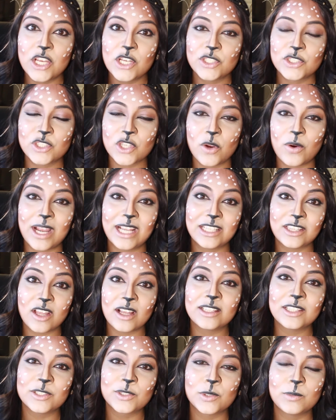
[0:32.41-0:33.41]
So I
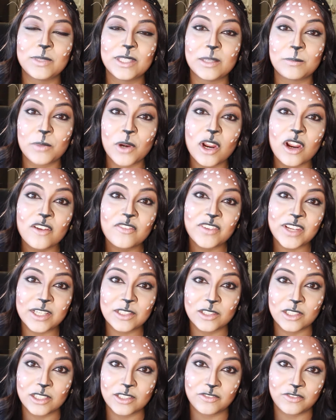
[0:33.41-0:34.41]
thought this would be the perfect
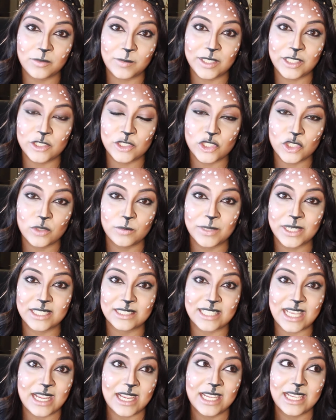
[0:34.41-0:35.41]
look for me to do
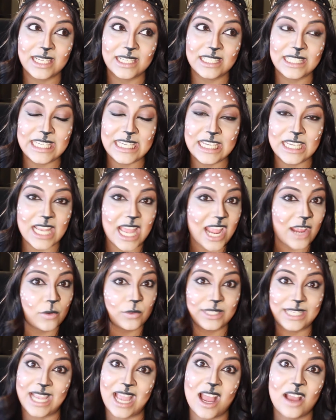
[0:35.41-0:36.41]
because I
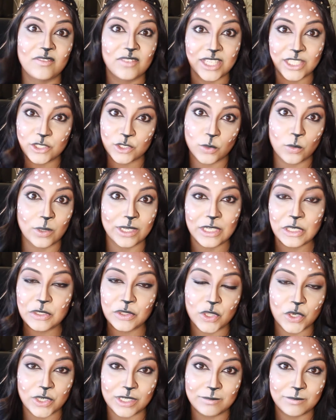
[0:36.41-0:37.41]
only have like 20 or
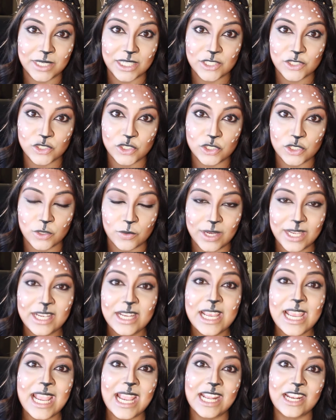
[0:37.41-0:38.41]
30 minutes to do it,
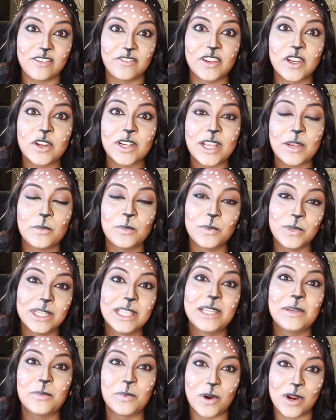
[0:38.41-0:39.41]
and I figured I
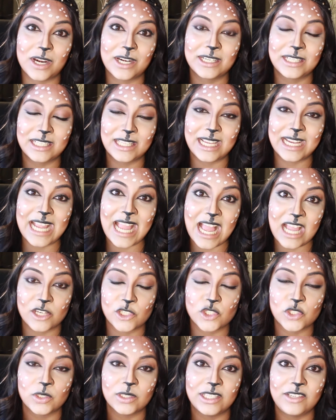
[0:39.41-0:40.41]
really wanted to like
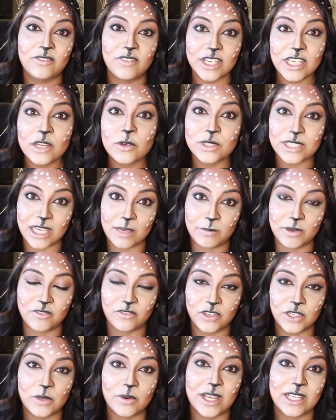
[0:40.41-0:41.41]
actually videotape it
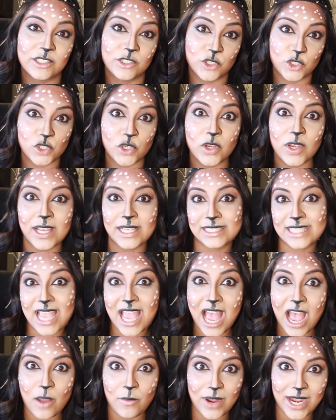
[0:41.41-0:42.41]
for you guys and show you guys
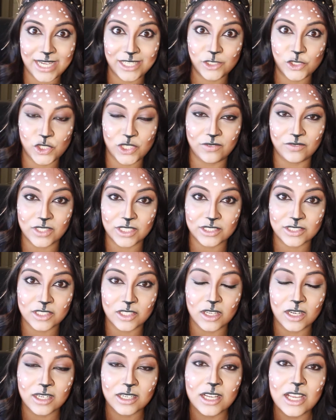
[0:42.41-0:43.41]
how I achieved this
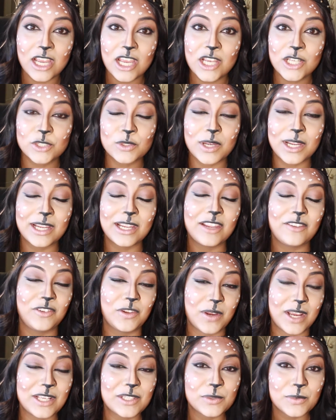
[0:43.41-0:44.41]
look. So if
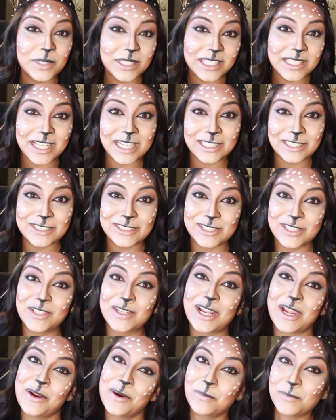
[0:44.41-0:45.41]
you guys really like this
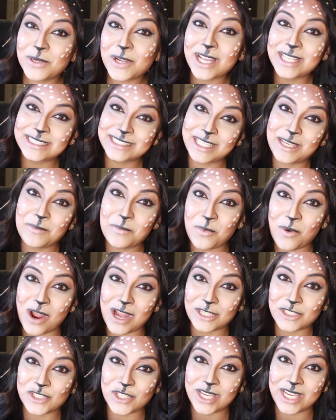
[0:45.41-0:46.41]
look, I hope you guys keep
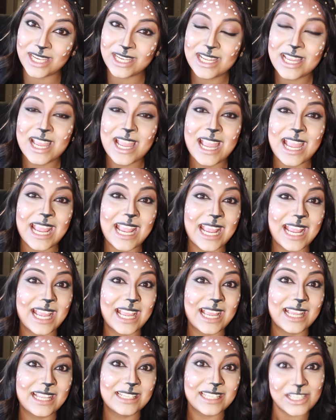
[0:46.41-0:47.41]
watching
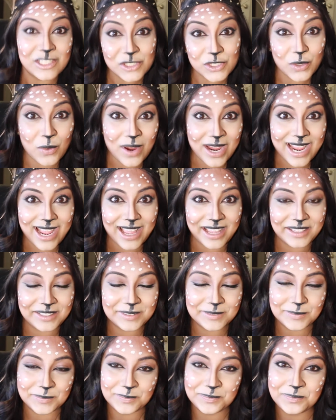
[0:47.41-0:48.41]
and enjoy it.
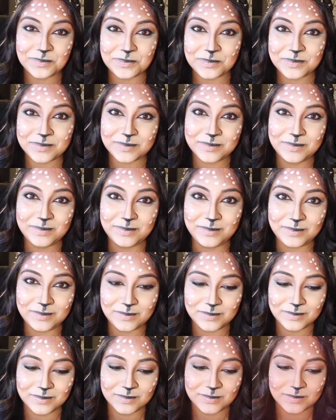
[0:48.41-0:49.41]

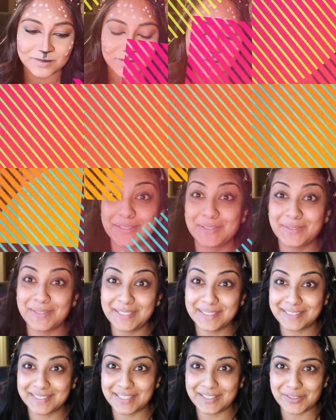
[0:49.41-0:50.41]
Okay, so
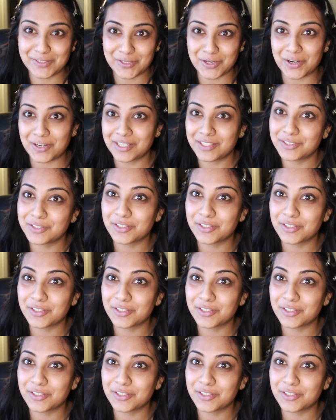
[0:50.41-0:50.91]
let's get started.